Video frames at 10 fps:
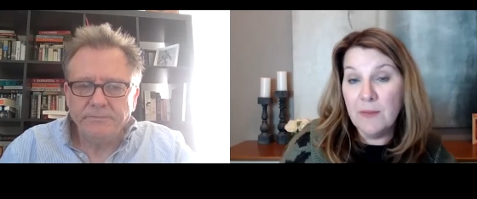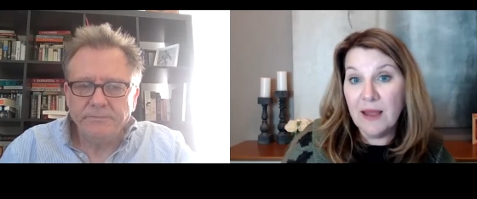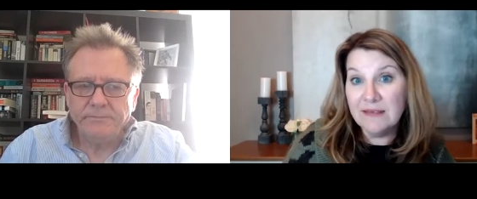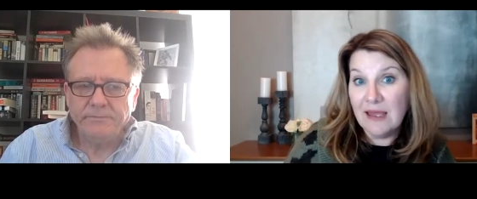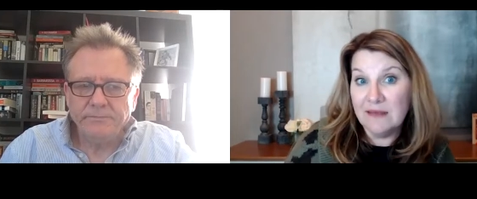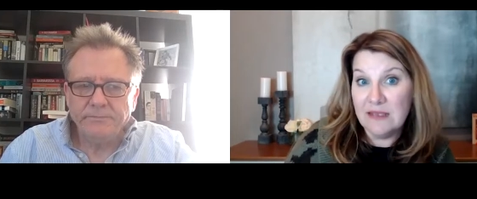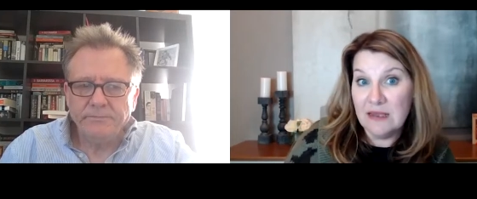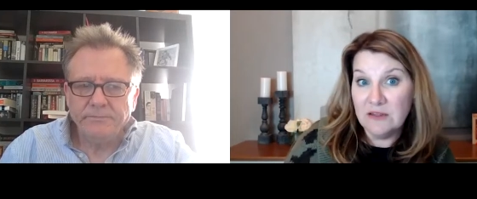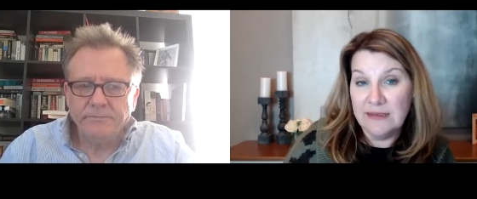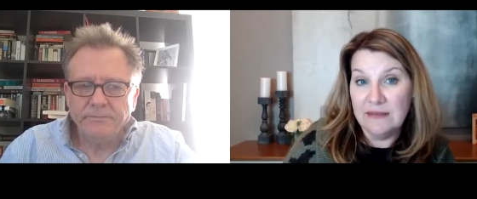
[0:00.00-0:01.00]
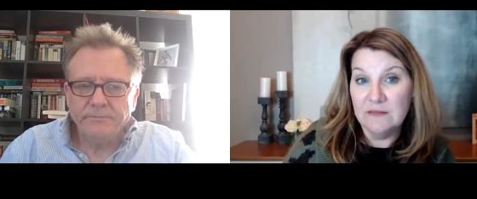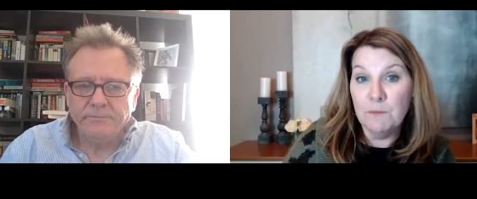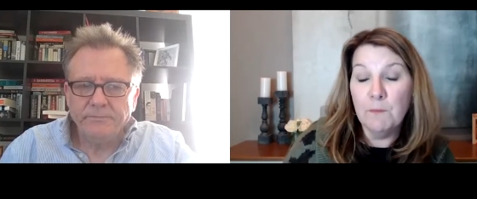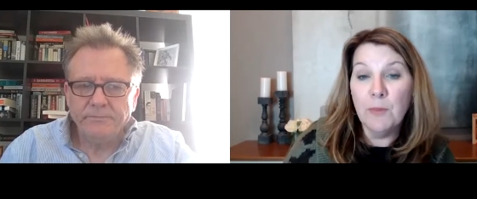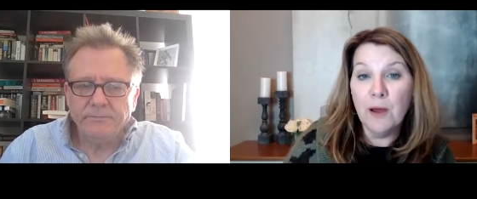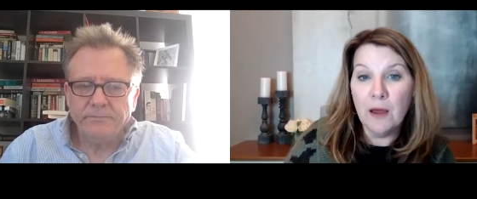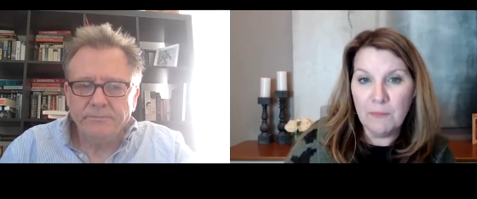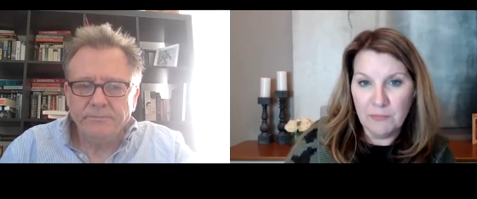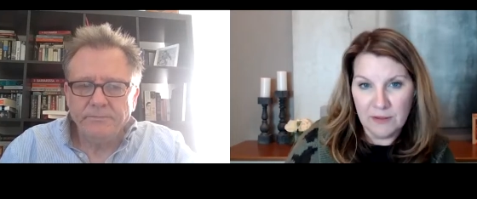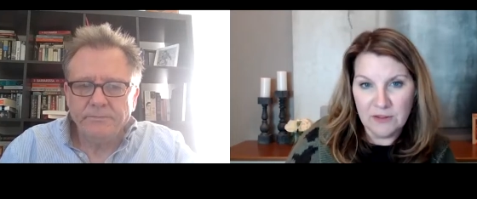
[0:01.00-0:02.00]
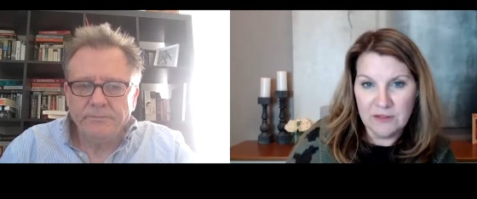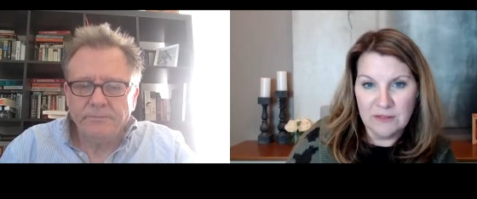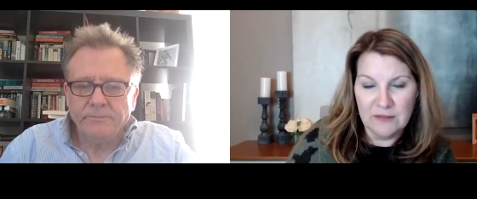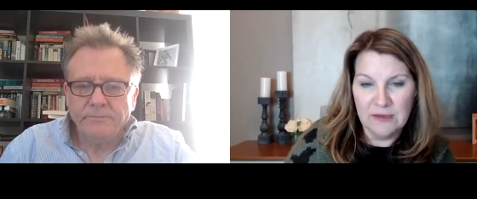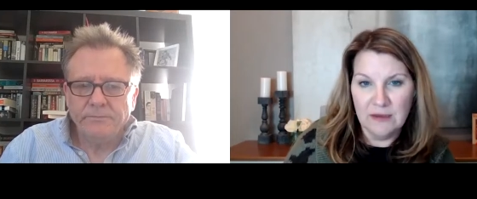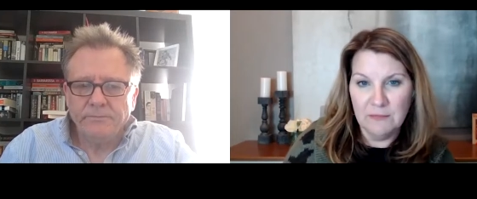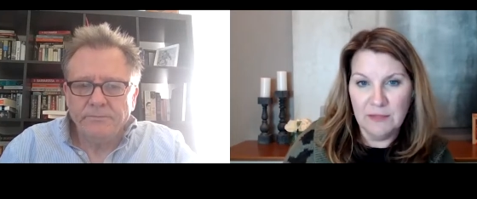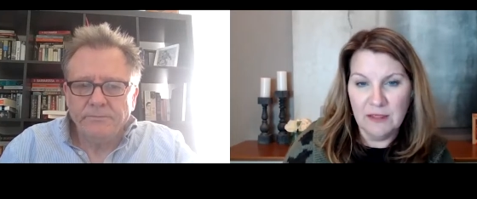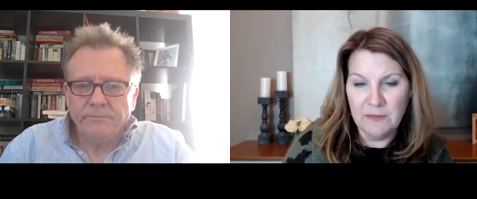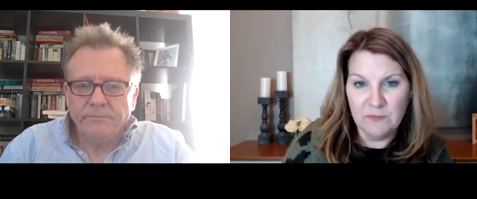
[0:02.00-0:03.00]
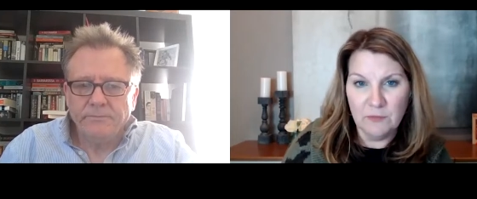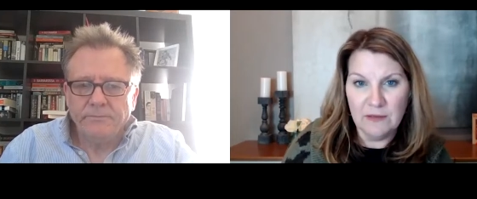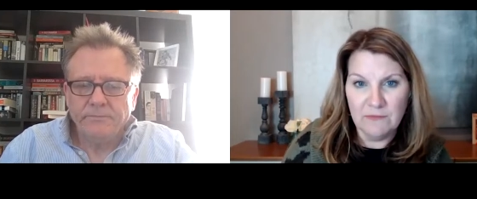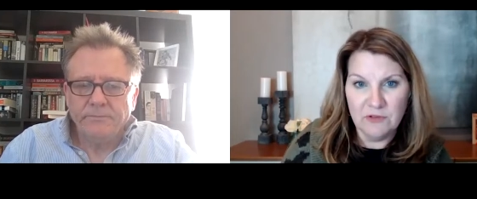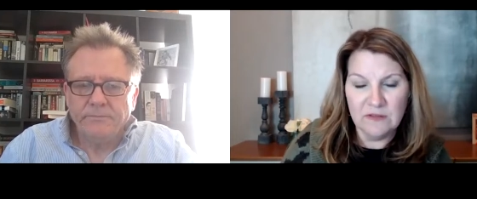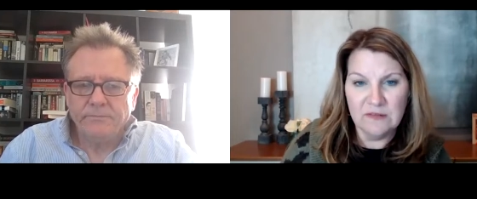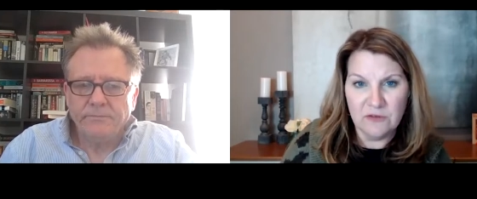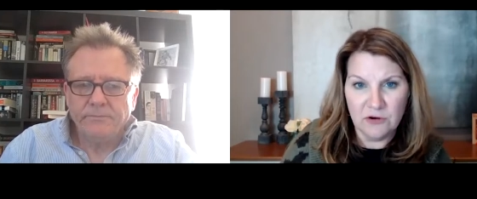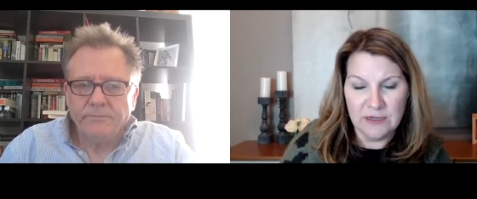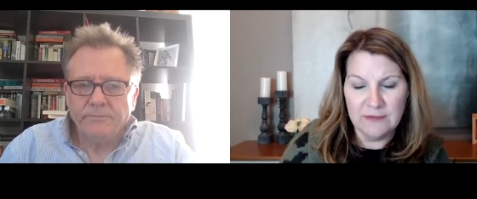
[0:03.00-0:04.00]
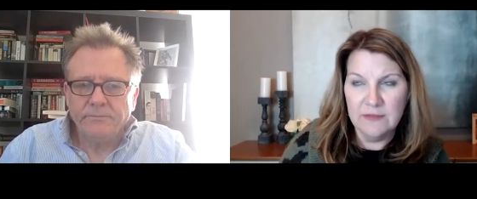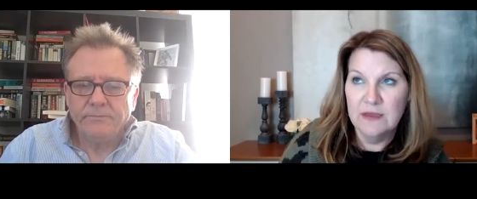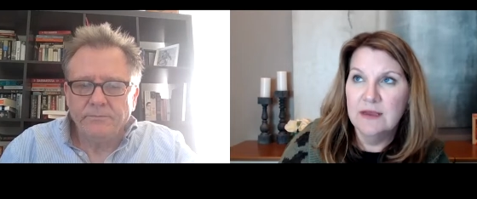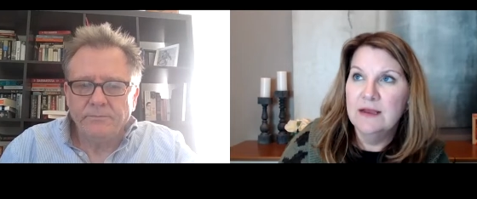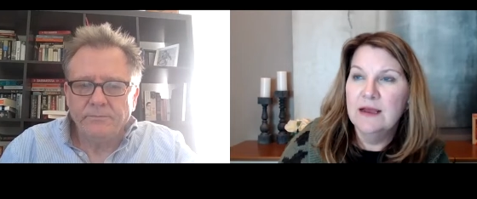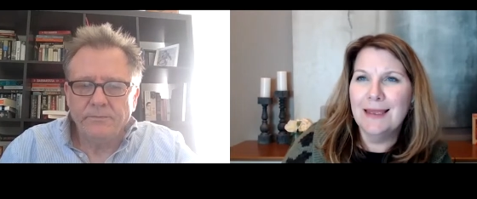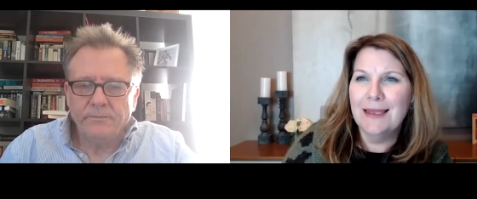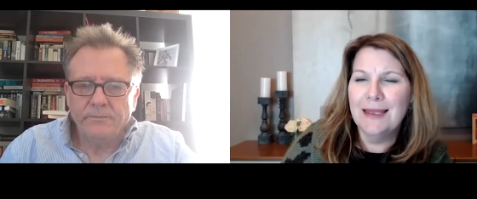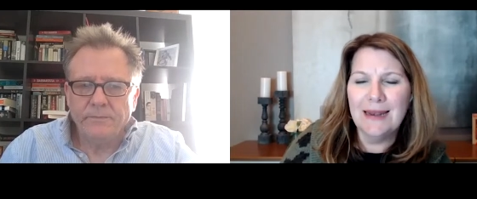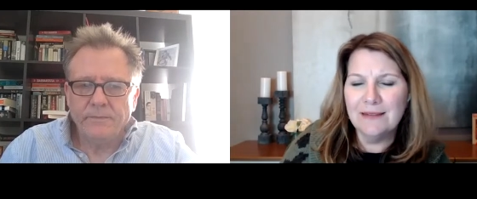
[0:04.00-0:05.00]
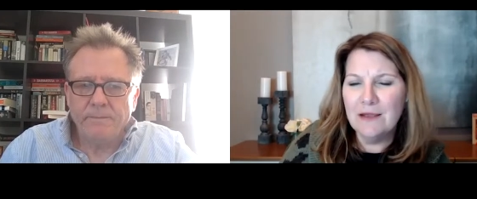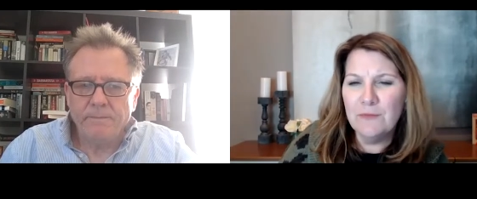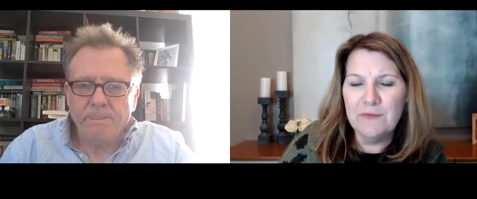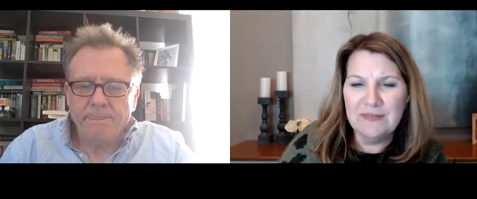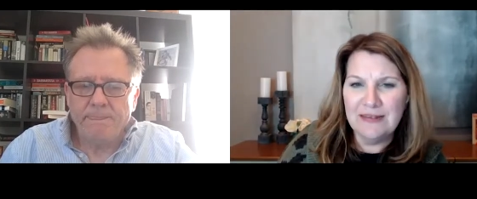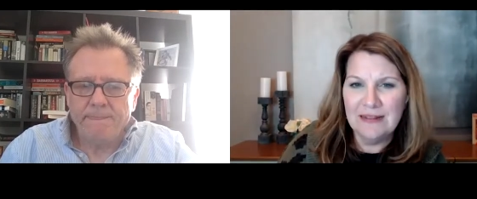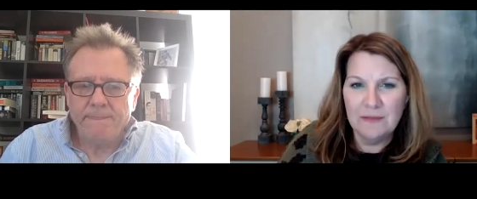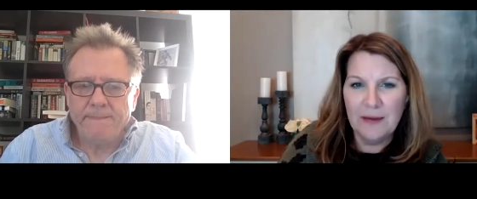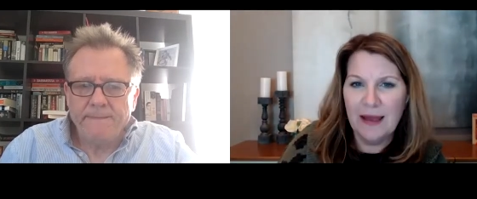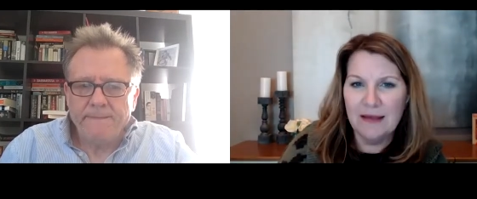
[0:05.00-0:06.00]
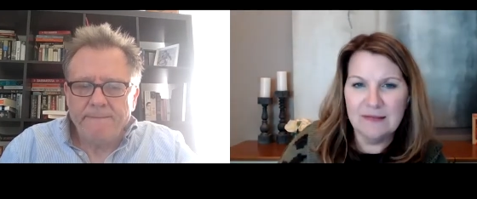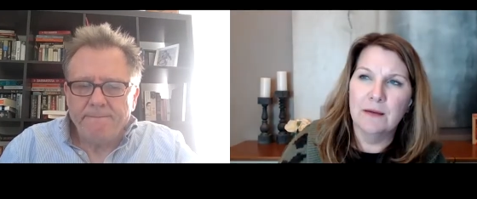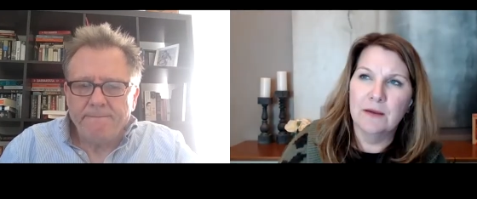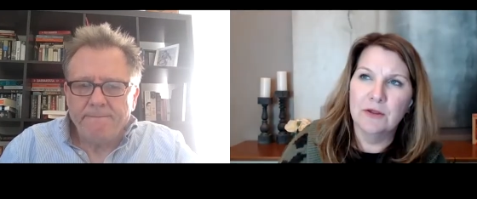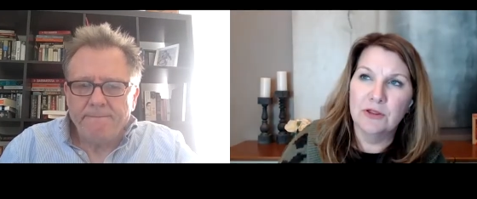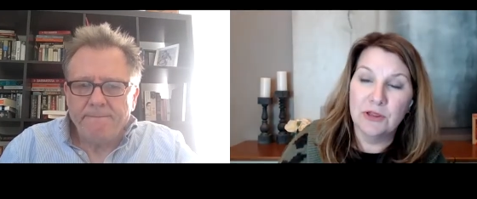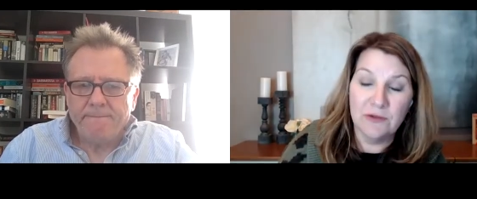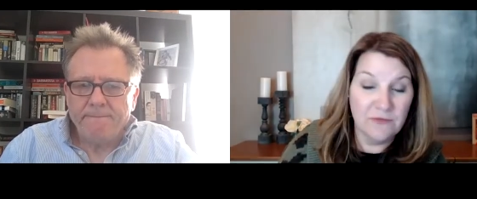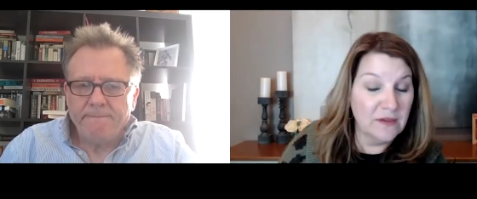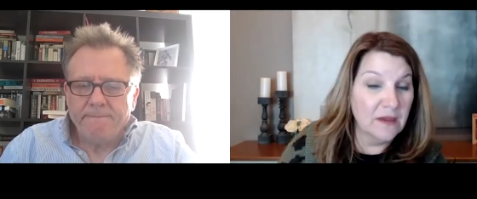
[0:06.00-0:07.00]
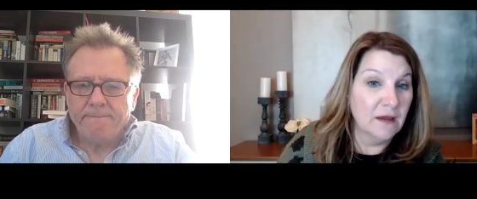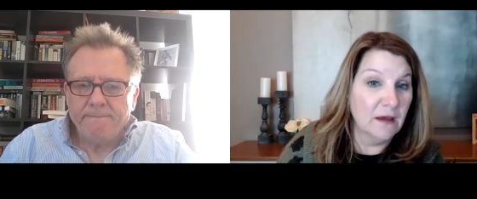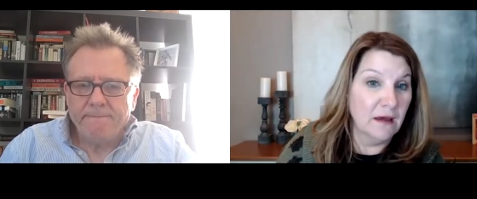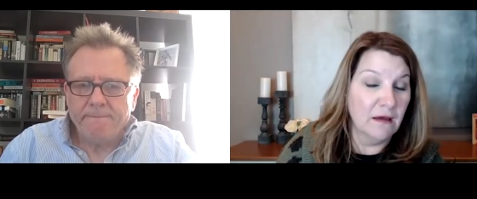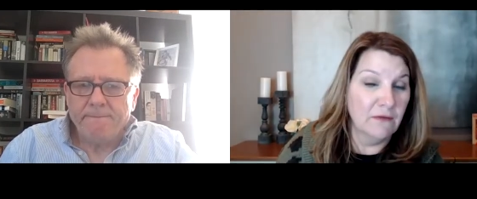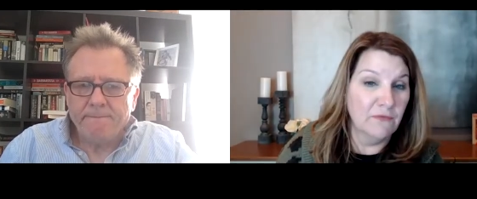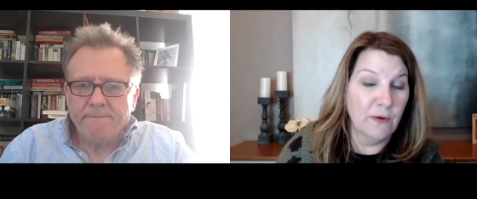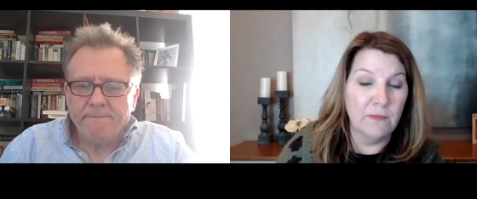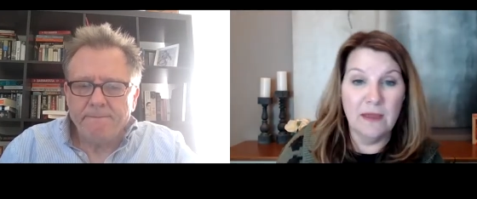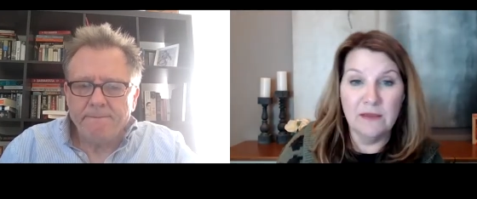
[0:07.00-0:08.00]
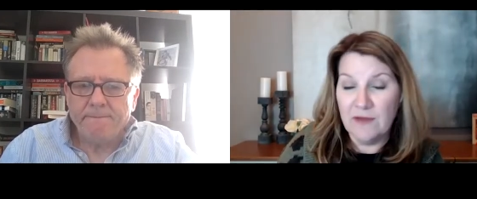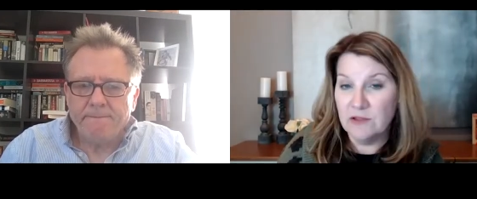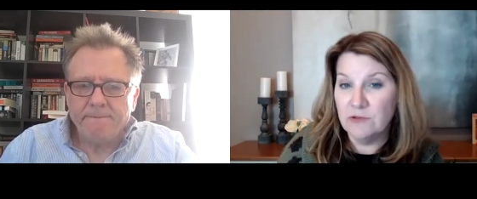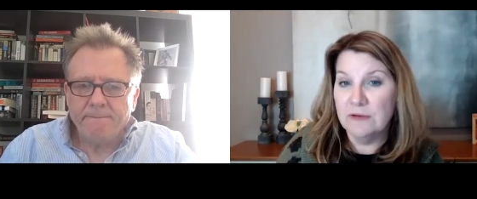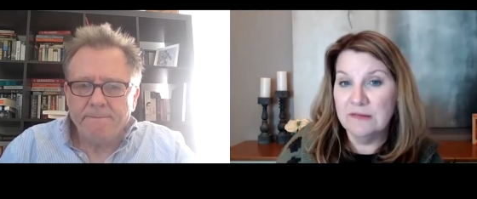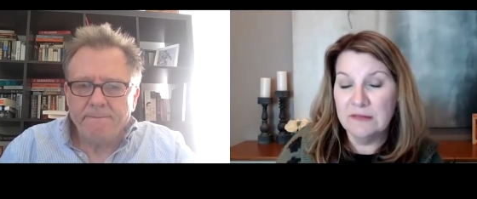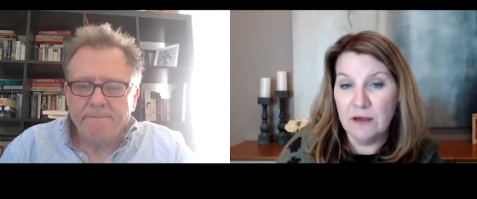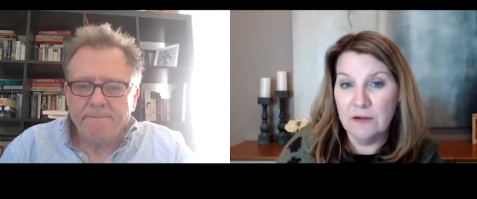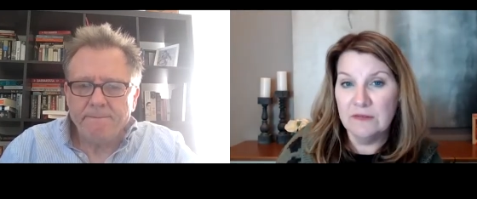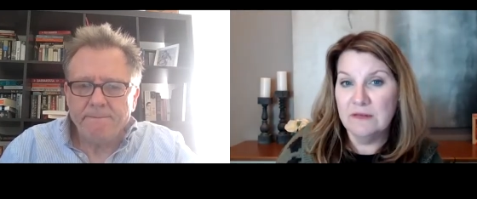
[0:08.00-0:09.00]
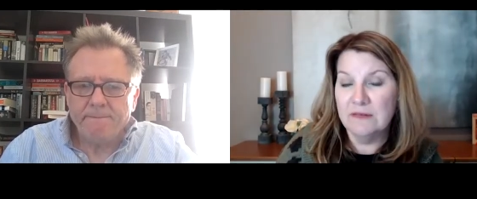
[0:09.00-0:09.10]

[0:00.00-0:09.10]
Speaker 1: podcast actually gets published, the Olympics will have just started. And I know we've seen in the past shifting of where manufacturing sites,